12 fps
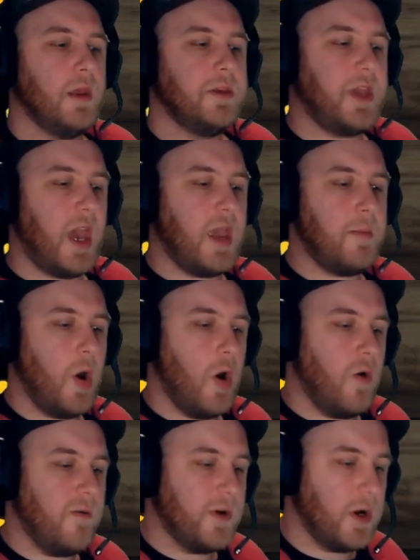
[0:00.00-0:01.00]
Game
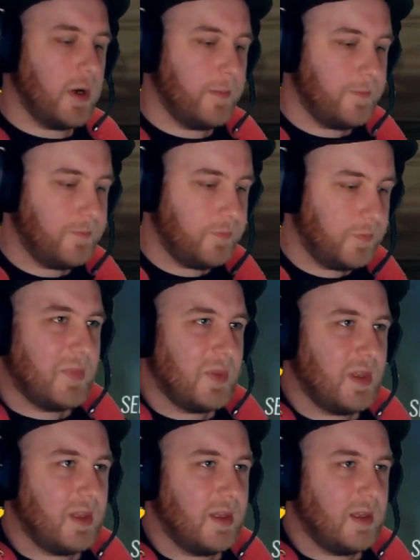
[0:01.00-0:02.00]
over.
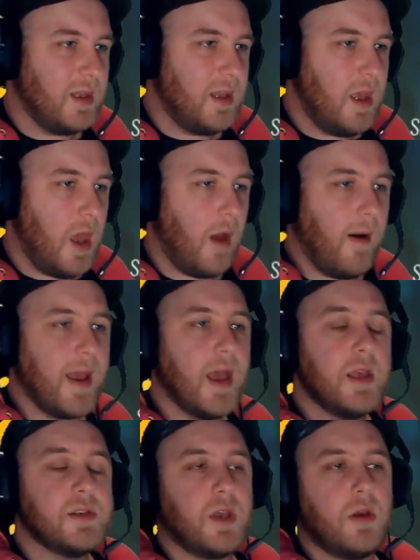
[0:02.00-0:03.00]
Alright,
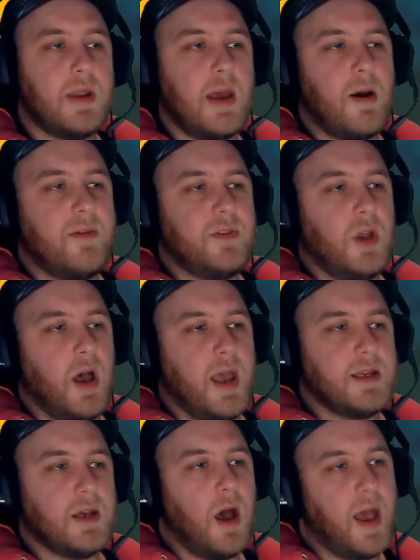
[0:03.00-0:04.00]
so now I've
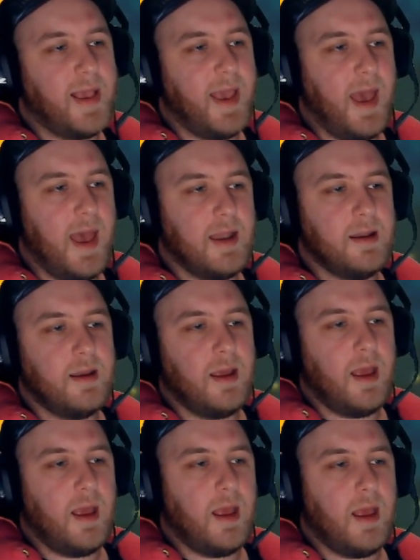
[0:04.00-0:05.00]
died, I can
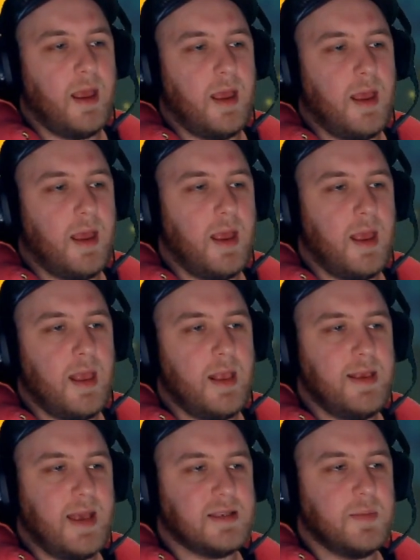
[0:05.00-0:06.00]

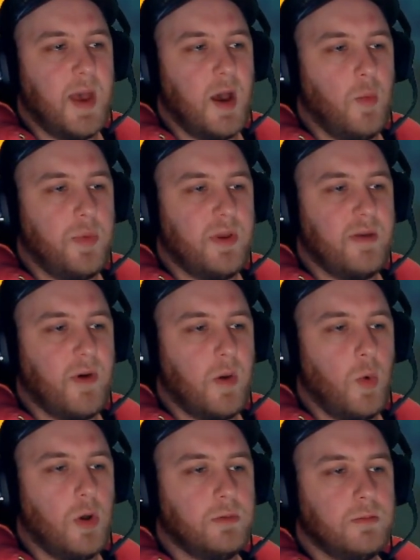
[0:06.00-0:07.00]
get some help if I
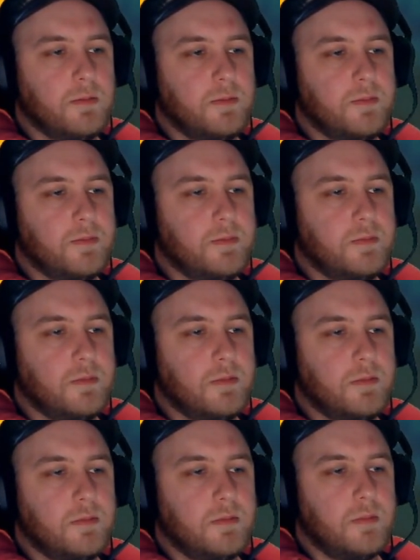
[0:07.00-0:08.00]
want,
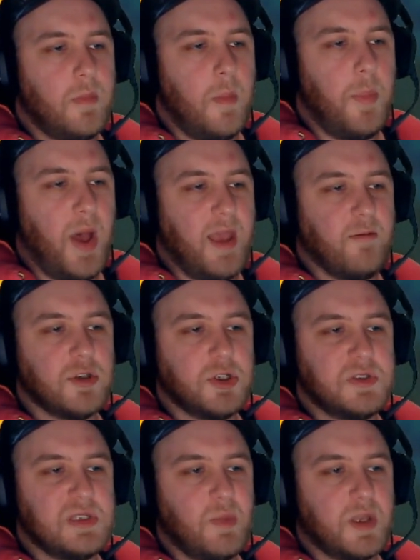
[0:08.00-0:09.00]
but it
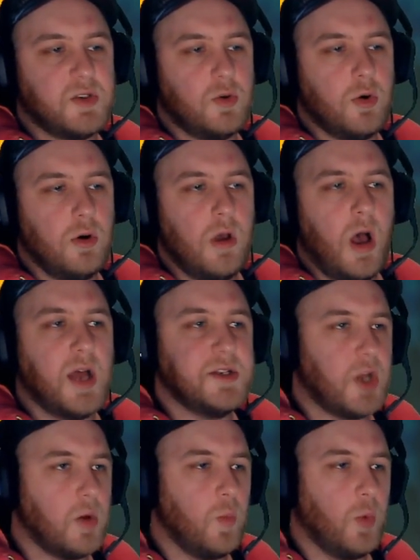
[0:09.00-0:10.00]
reduces my score. I
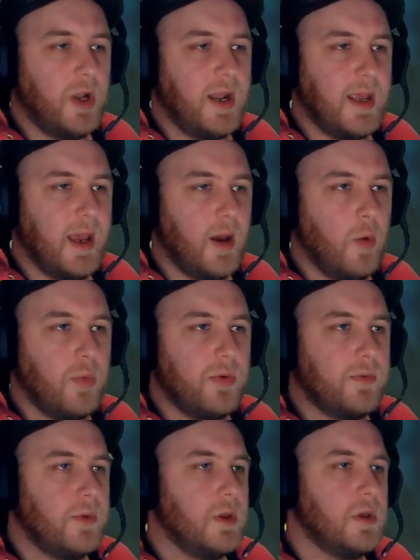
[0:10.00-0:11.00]
don't want any help,
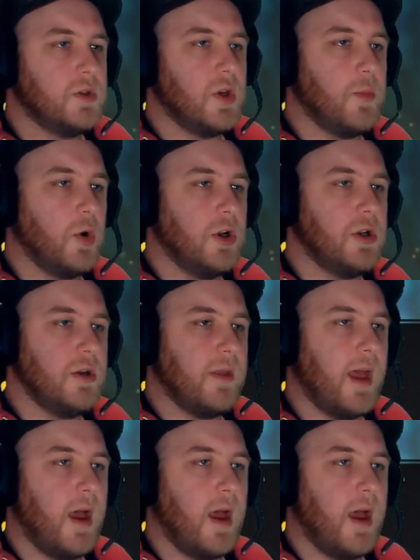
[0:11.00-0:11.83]
so I'm not going to do that.